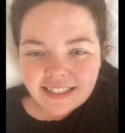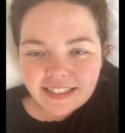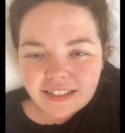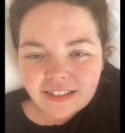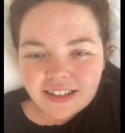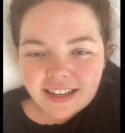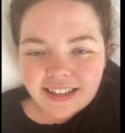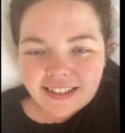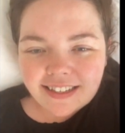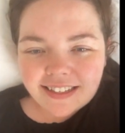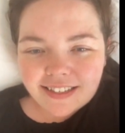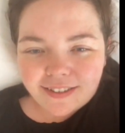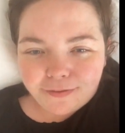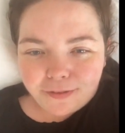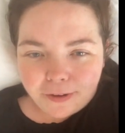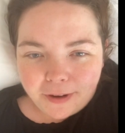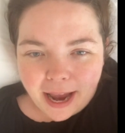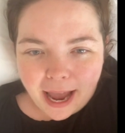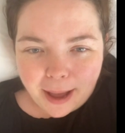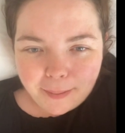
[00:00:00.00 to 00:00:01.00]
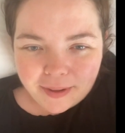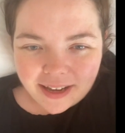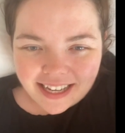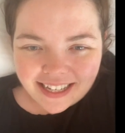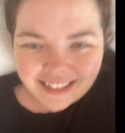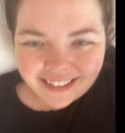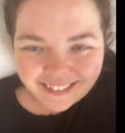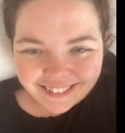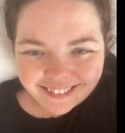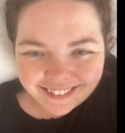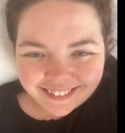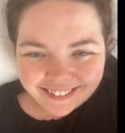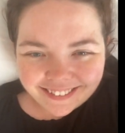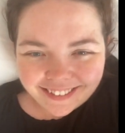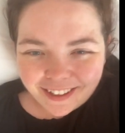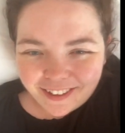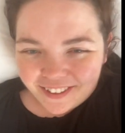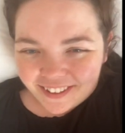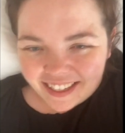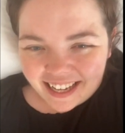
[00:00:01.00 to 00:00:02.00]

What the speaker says: So yes, I'm very happy. Oh,